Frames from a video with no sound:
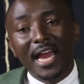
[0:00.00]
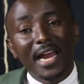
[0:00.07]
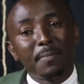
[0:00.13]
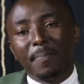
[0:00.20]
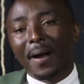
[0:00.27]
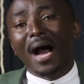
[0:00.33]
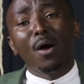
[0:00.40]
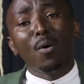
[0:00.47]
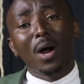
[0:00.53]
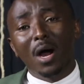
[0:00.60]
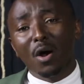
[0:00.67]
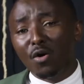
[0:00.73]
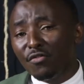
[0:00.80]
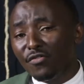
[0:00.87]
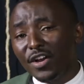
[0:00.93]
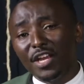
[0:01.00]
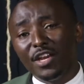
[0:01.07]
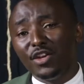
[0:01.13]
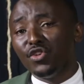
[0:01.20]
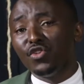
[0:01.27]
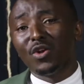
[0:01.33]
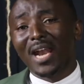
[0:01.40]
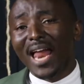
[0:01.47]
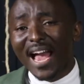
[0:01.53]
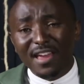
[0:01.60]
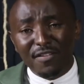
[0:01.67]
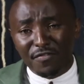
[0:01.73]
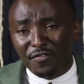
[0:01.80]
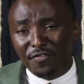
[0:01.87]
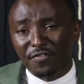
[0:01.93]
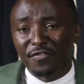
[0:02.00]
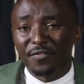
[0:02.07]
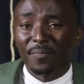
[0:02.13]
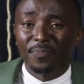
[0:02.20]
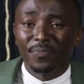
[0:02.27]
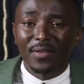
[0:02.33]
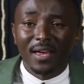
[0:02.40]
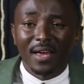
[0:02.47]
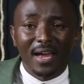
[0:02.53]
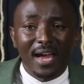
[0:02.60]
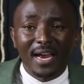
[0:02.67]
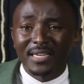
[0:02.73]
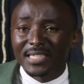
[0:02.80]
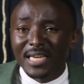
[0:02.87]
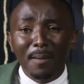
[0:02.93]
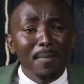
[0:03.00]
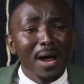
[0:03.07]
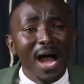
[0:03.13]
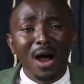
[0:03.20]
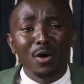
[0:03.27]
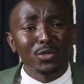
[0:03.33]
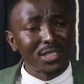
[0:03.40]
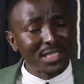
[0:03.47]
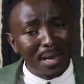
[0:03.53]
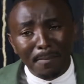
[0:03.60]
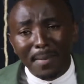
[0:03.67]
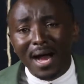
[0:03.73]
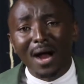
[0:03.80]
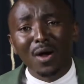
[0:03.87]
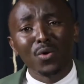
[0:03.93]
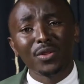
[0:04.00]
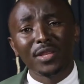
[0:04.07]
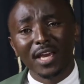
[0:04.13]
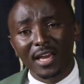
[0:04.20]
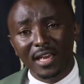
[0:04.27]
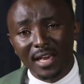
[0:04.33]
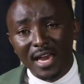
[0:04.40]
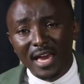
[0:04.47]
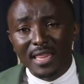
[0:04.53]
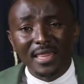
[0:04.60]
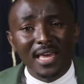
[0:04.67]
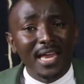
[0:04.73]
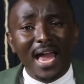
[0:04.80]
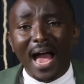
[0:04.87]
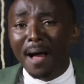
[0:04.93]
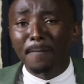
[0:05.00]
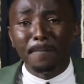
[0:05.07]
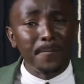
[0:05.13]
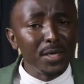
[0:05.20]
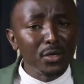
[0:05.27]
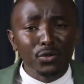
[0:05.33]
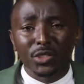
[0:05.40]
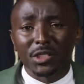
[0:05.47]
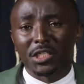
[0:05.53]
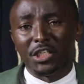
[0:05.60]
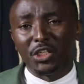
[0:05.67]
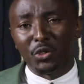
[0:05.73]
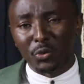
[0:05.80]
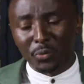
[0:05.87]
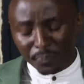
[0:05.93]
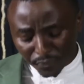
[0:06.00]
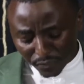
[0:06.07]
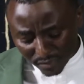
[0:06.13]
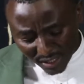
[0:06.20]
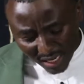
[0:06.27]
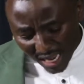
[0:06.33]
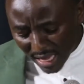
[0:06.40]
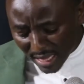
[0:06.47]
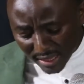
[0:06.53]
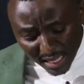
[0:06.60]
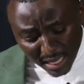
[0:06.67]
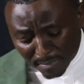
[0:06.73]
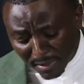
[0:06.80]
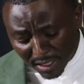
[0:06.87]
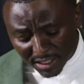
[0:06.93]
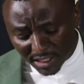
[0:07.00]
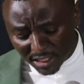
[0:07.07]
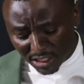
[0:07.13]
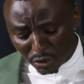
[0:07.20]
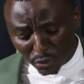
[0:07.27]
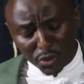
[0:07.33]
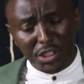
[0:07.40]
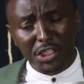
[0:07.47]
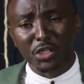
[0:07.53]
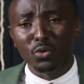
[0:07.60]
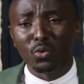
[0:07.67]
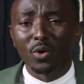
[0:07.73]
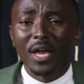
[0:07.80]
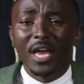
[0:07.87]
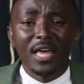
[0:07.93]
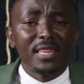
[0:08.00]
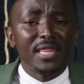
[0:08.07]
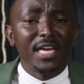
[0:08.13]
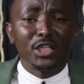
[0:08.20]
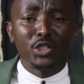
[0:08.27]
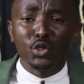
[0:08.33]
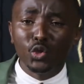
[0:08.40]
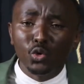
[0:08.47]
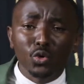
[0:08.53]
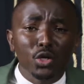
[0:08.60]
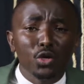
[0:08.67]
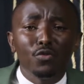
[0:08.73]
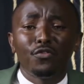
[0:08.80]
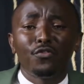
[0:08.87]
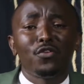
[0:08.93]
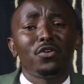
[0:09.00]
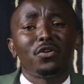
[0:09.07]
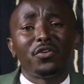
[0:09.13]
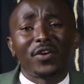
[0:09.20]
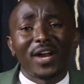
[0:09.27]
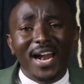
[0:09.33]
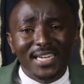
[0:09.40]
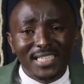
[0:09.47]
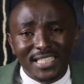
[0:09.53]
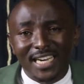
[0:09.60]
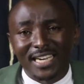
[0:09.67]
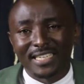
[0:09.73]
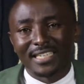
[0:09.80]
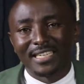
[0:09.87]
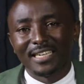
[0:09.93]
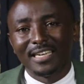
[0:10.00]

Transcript: they had power over your life. And somehow they abused you. They misused you. They took you for granted.